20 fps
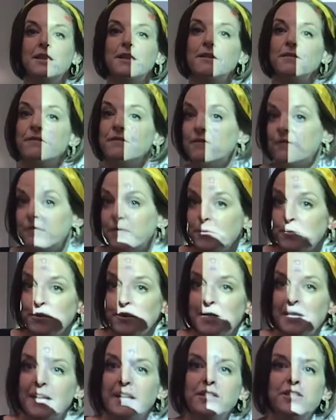the food
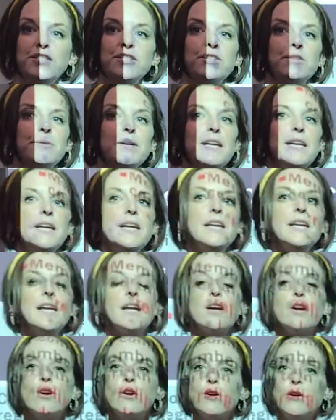that you eat. It
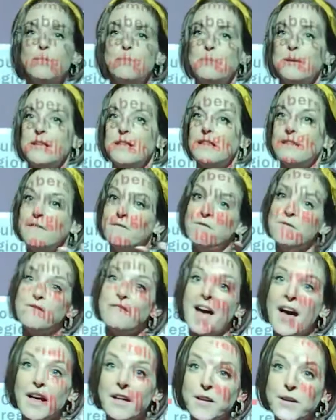could be the
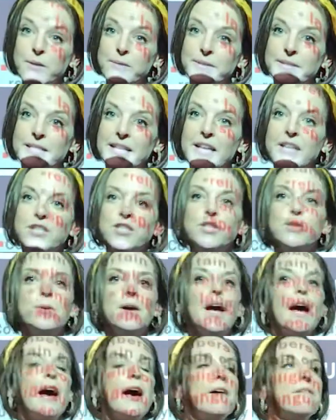values that you
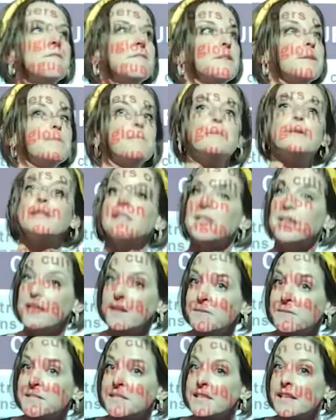have, the
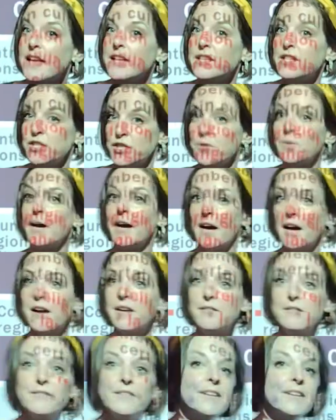beliefs that you have,